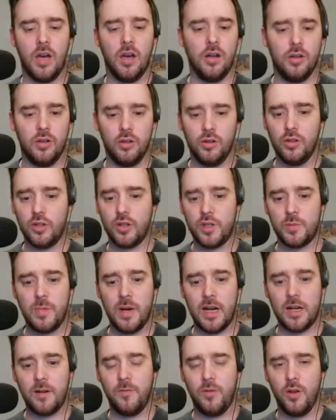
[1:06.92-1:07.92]
Looks
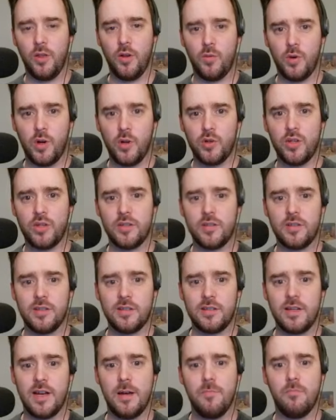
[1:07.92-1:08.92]
better for the roaches this
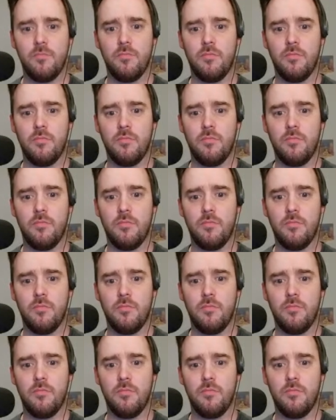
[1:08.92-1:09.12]
time.